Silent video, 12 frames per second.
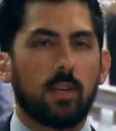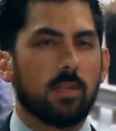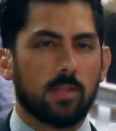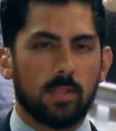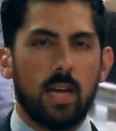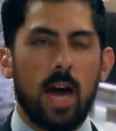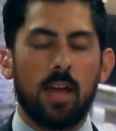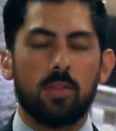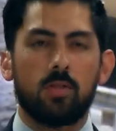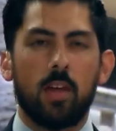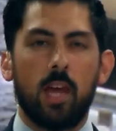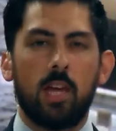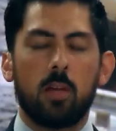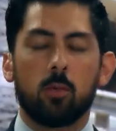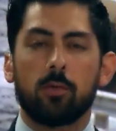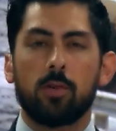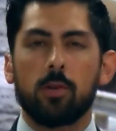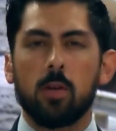Scott, thank you.
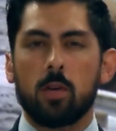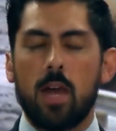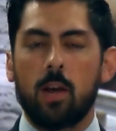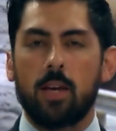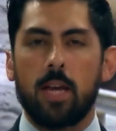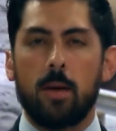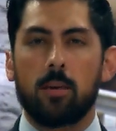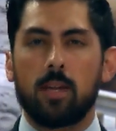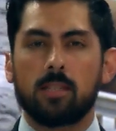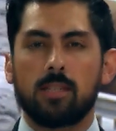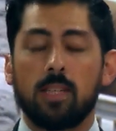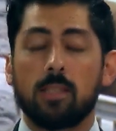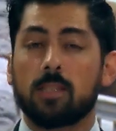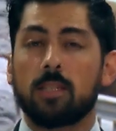Refugio County deputies seized